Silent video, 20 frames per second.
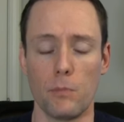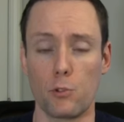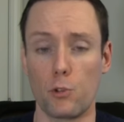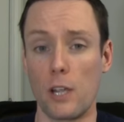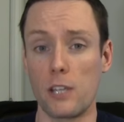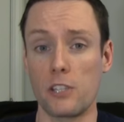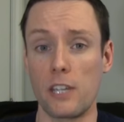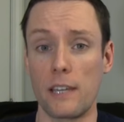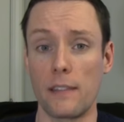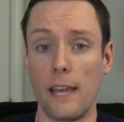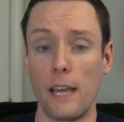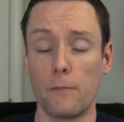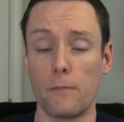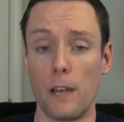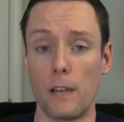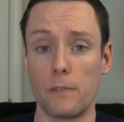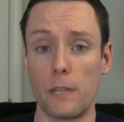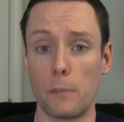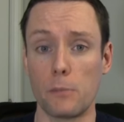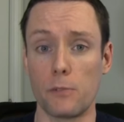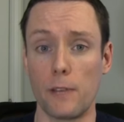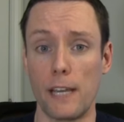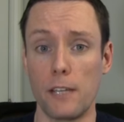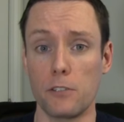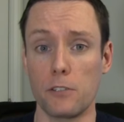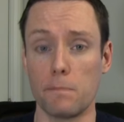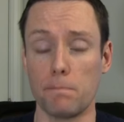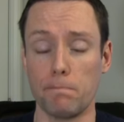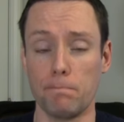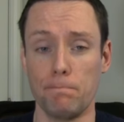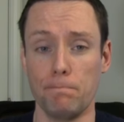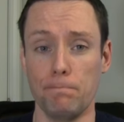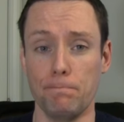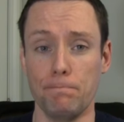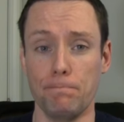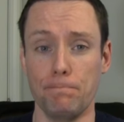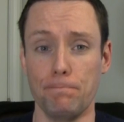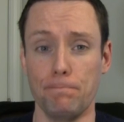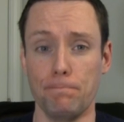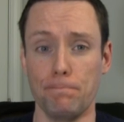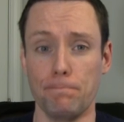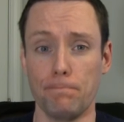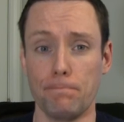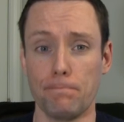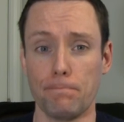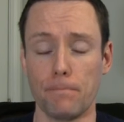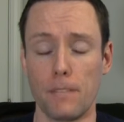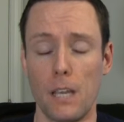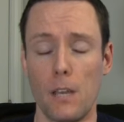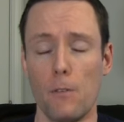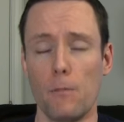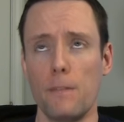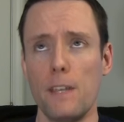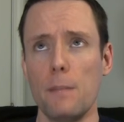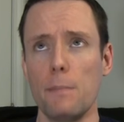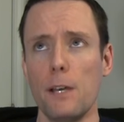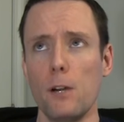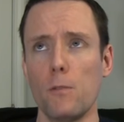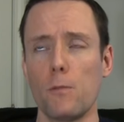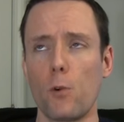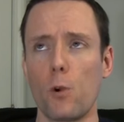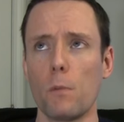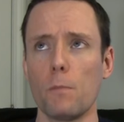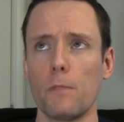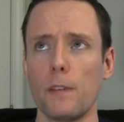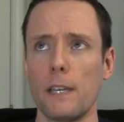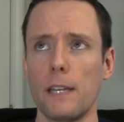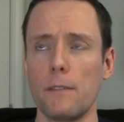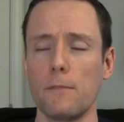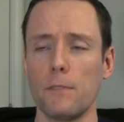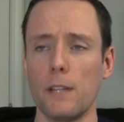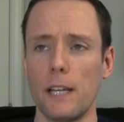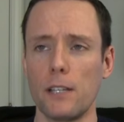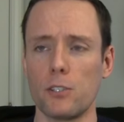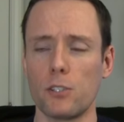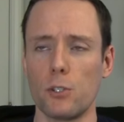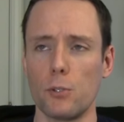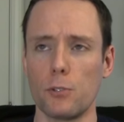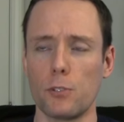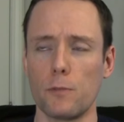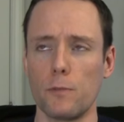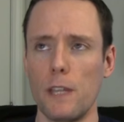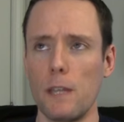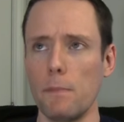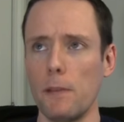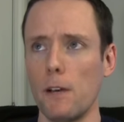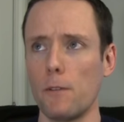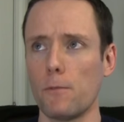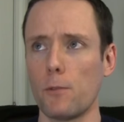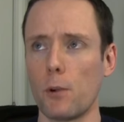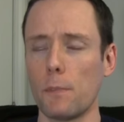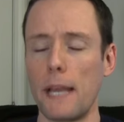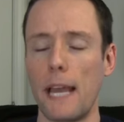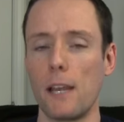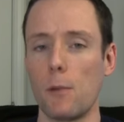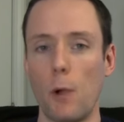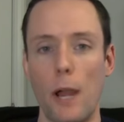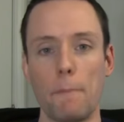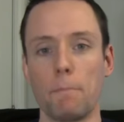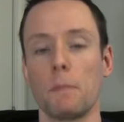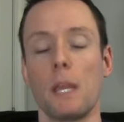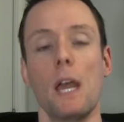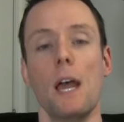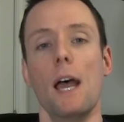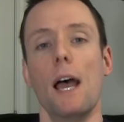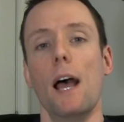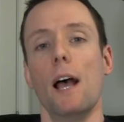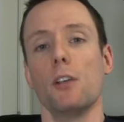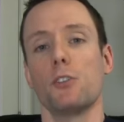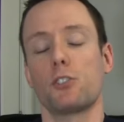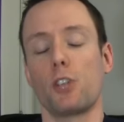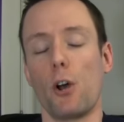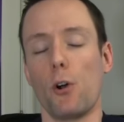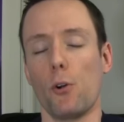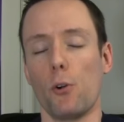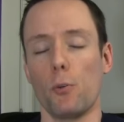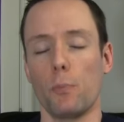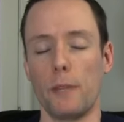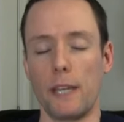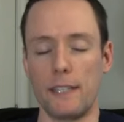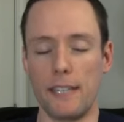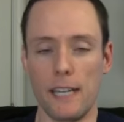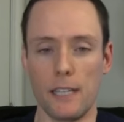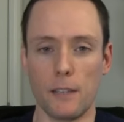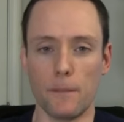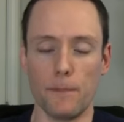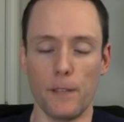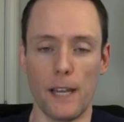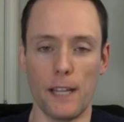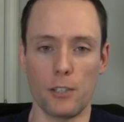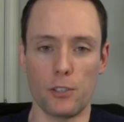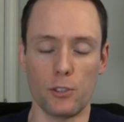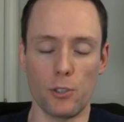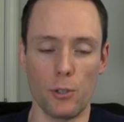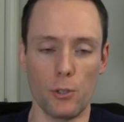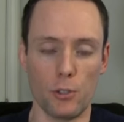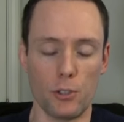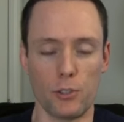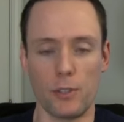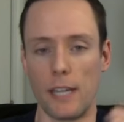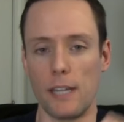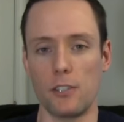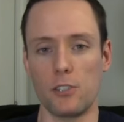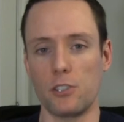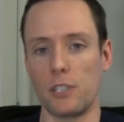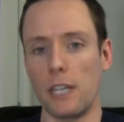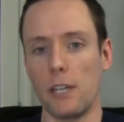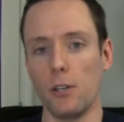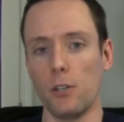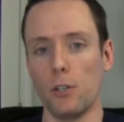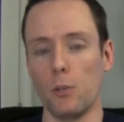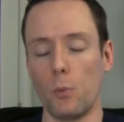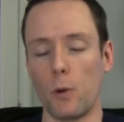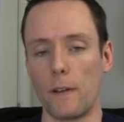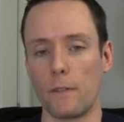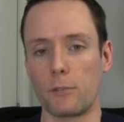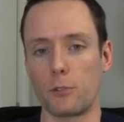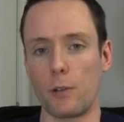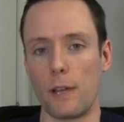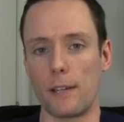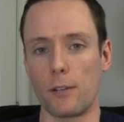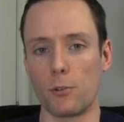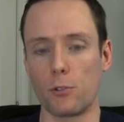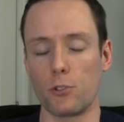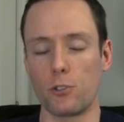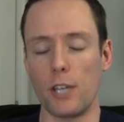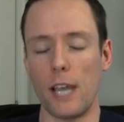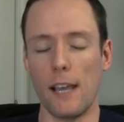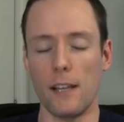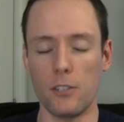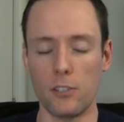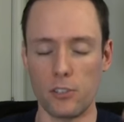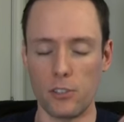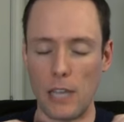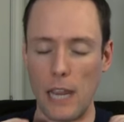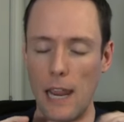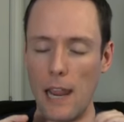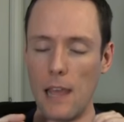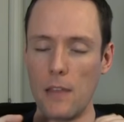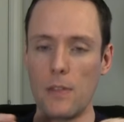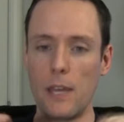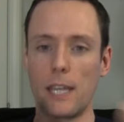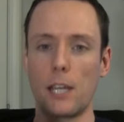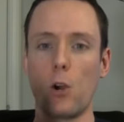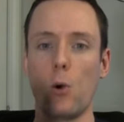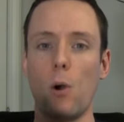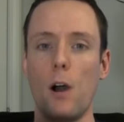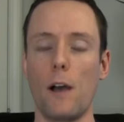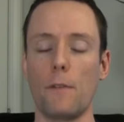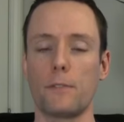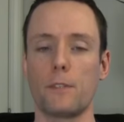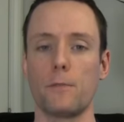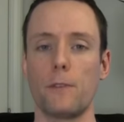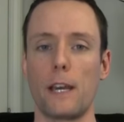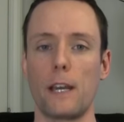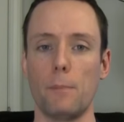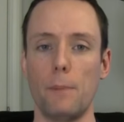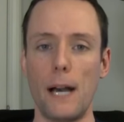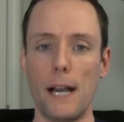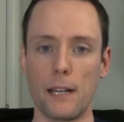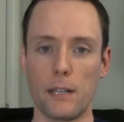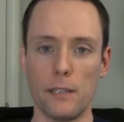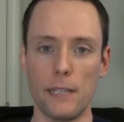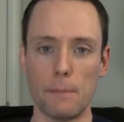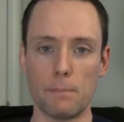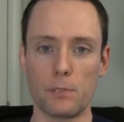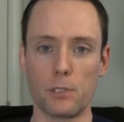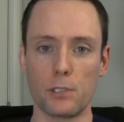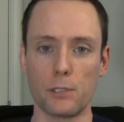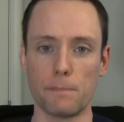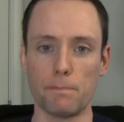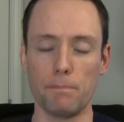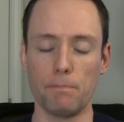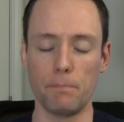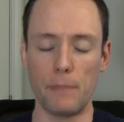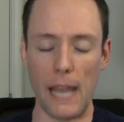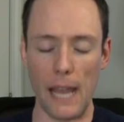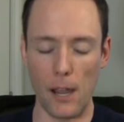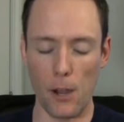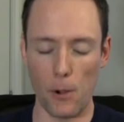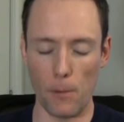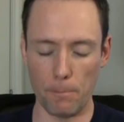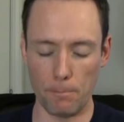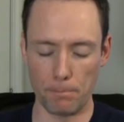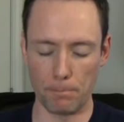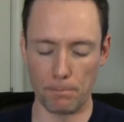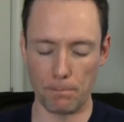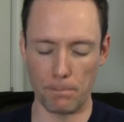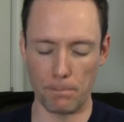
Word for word: Try saying that five times fast. Female form-fitting flight suits. Female form... Anyway. So they take the flight suits, they steal one of Stryker's jets, and they go off to fight Apocalypse. Now,